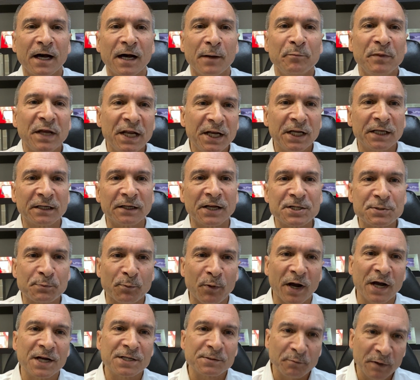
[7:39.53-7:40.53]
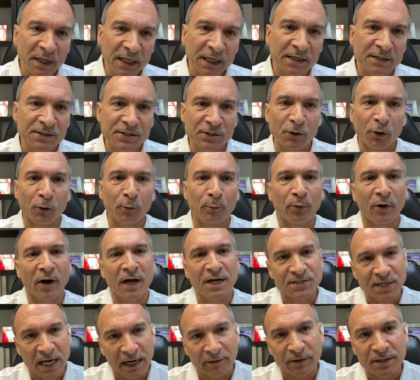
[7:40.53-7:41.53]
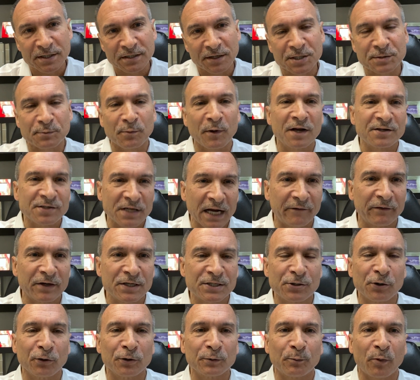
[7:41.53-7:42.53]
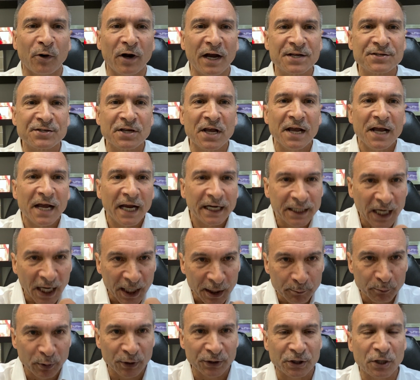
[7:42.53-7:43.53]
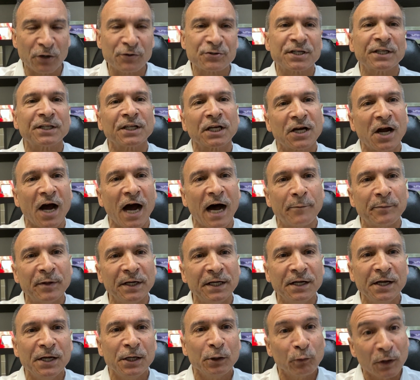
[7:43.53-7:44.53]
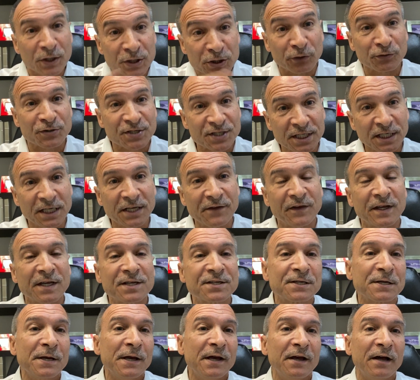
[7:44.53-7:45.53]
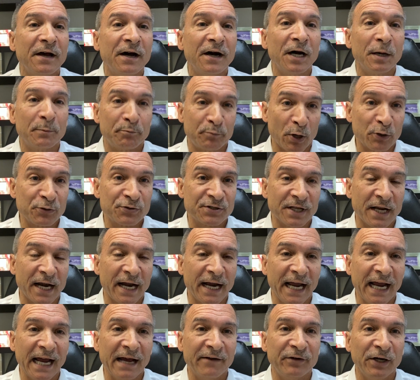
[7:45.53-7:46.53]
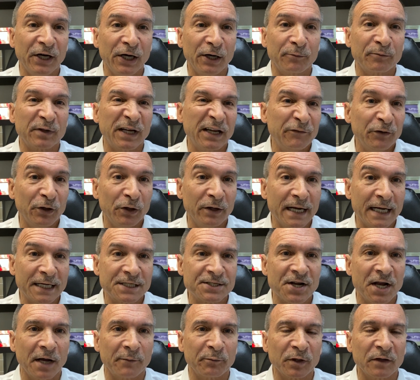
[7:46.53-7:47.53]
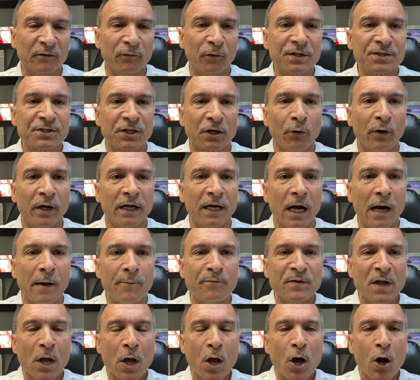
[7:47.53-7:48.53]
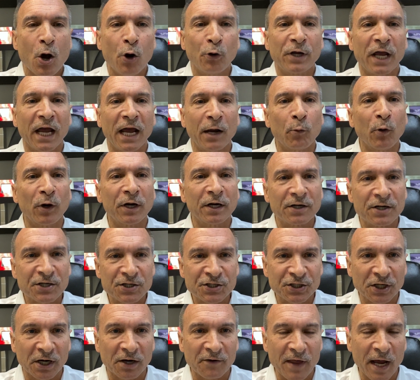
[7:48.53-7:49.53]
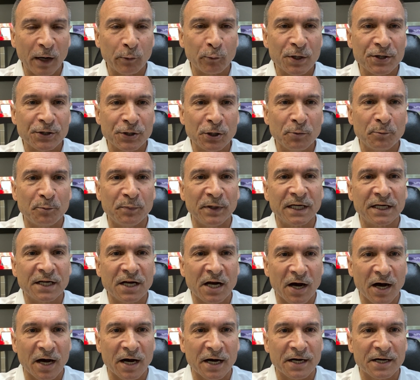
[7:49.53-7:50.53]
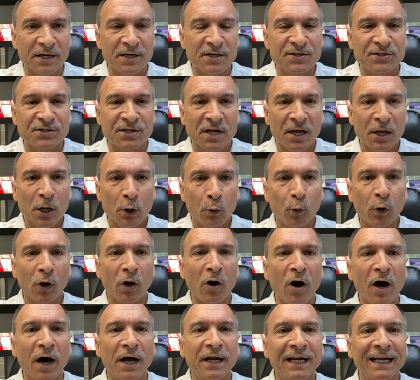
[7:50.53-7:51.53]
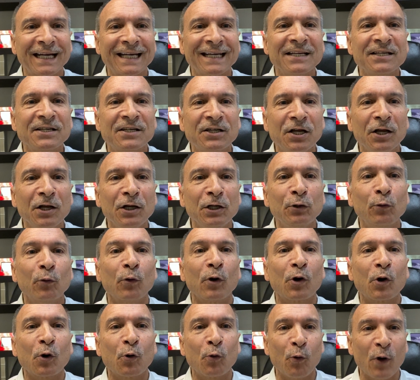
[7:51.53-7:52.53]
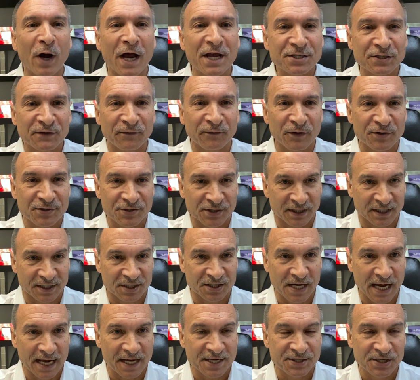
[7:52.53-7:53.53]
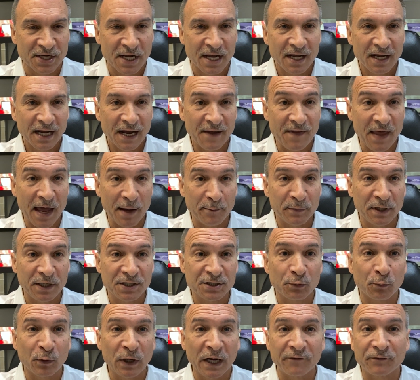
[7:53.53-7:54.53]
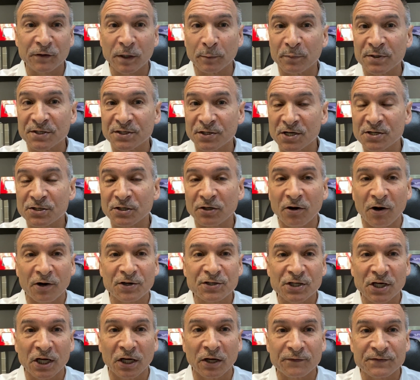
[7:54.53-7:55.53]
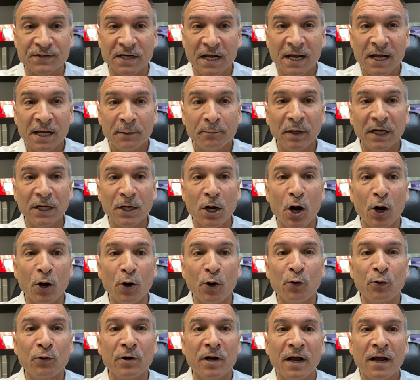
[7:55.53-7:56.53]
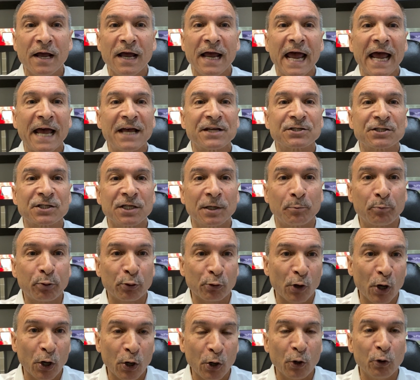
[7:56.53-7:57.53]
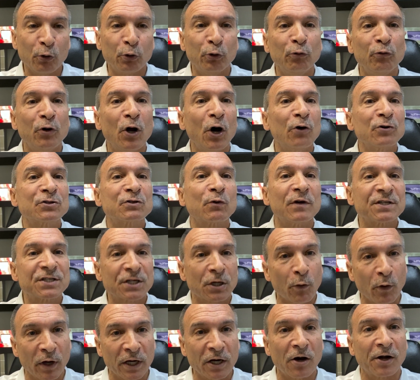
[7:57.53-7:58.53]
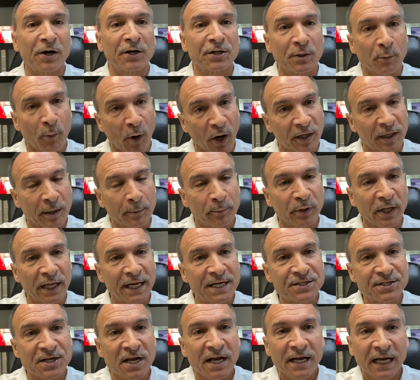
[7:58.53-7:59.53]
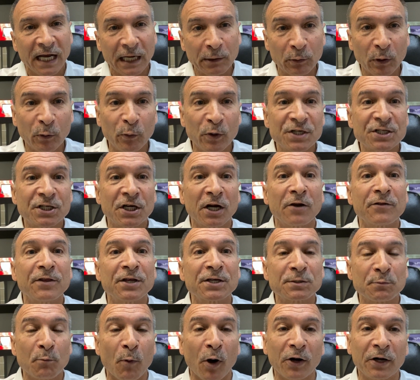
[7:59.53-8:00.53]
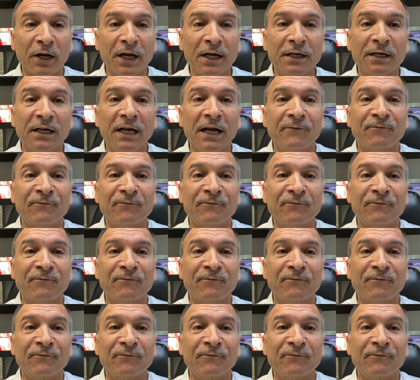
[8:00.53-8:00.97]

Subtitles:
median list price, median sold price, average list price, average sold price, and kind of put those in the copy, which you'll see in this post that I have here. Give you an example of what's going on. Okay, I wanted to share that with you because we're on a continual quest for success, and that means we have to position ourselves, be known as the pro who knows what's going on in the marketplace. And when we share this market